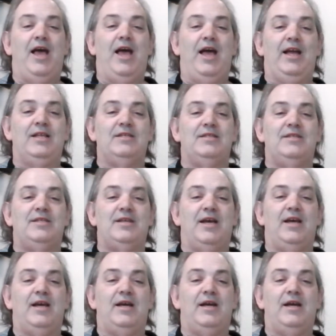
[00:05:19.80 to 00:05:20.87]
and
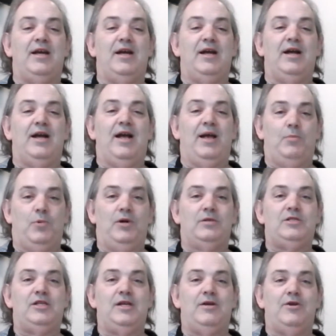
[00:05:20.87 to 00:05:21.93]
uh, and we'll
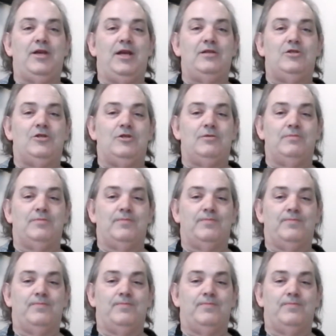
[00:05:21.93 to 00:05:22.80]
see you again soon.